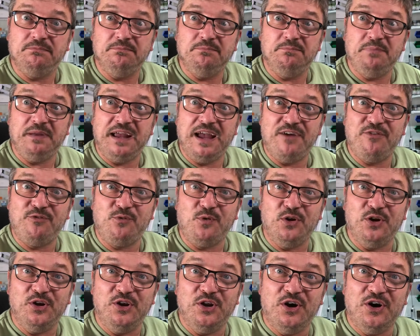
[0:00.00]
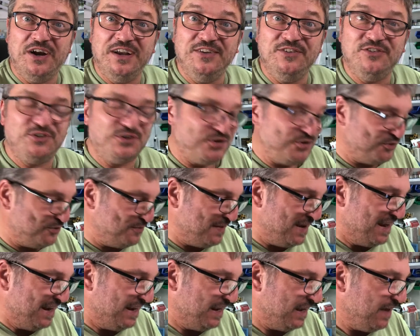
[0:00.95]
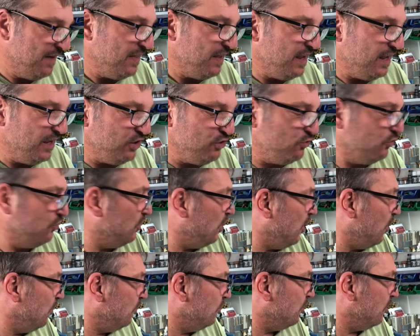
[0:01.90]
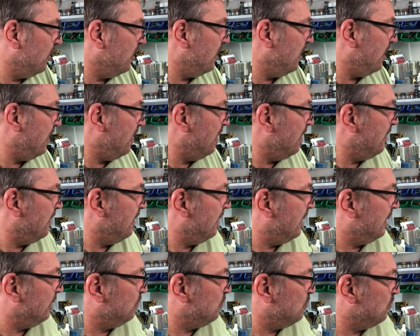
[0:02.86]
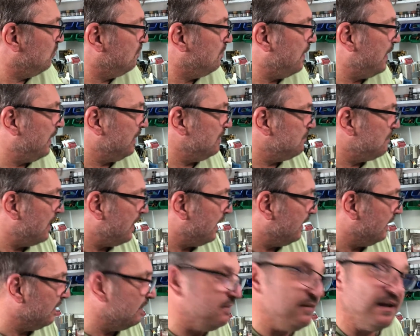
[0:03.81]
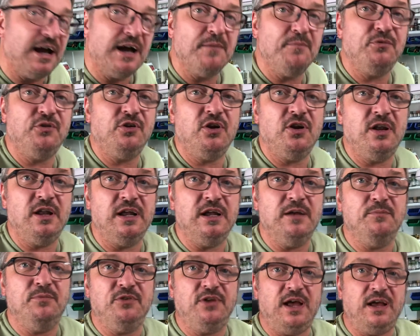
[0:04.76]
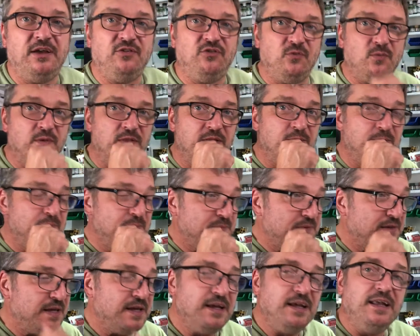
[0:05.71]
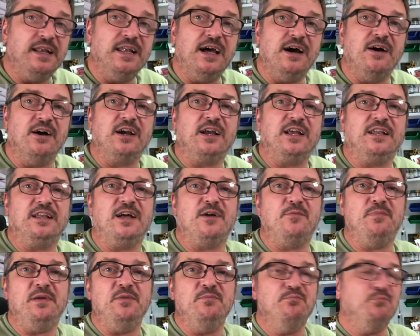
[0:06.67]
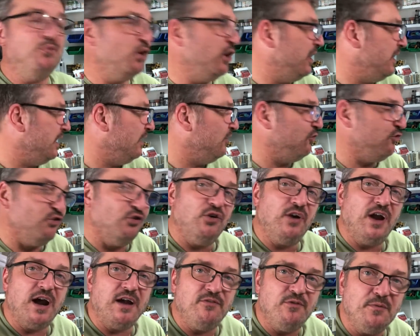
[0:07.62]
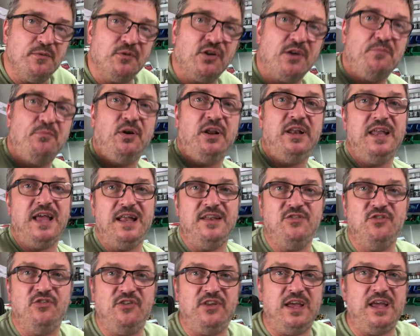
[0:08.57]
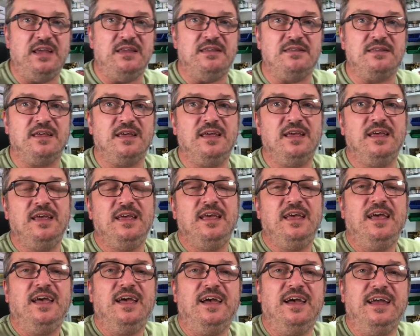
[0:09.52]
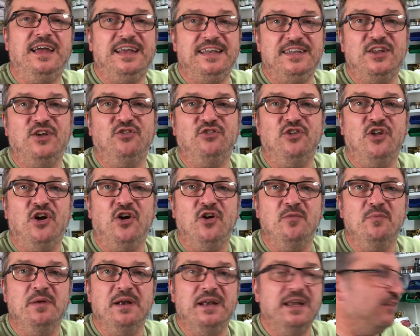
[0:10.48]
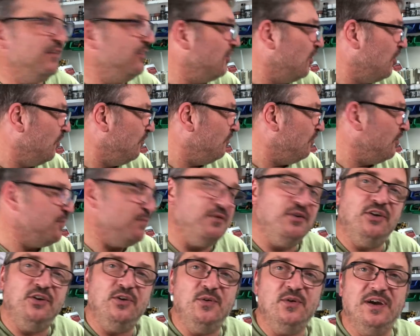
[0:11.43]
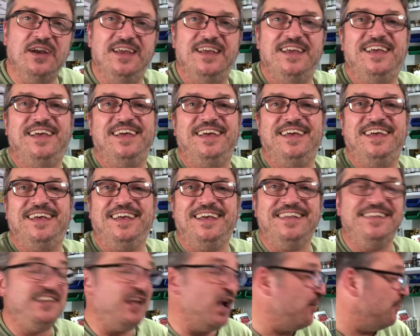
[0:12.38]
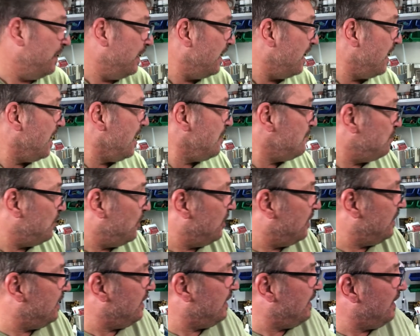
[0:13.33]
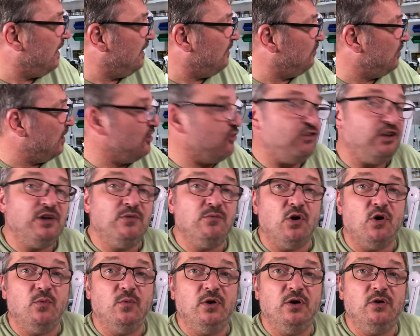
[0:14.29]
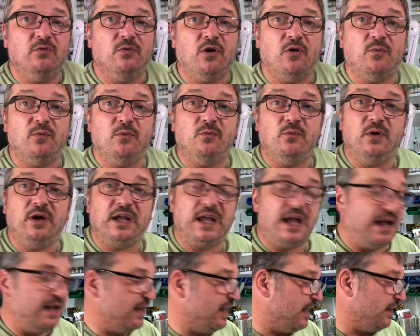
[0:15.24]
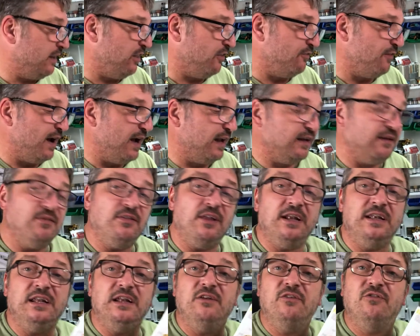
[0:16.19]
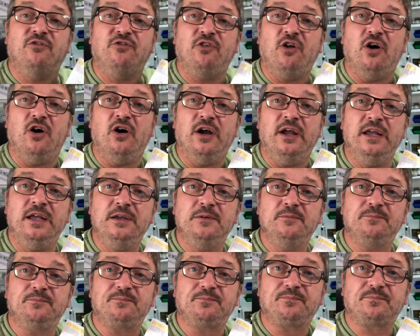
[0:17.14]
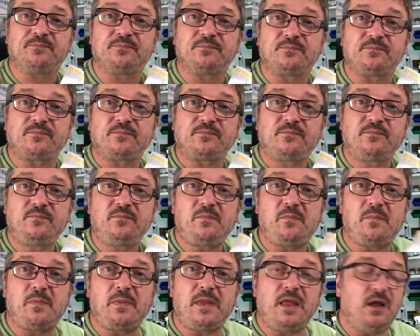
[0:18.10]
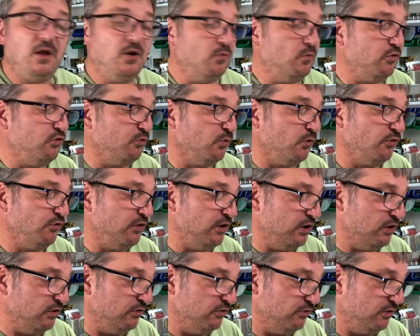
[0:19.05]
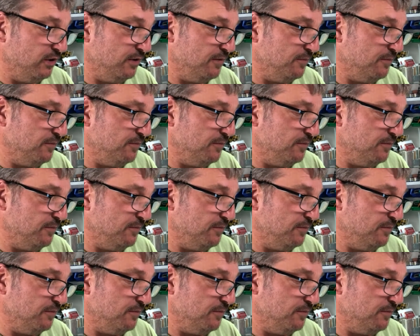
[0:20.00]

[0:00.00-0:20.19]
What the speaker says: BF 109, excuse me, you'll know that a lad called Paddy Pat is absolutely obsessed with them. Now I've been pulling this story out of him. It's like pulling hen's teeth. He does know, but hard for him to tell me. But essentially what we're getting down to the fact is they didn't fly with swastikas.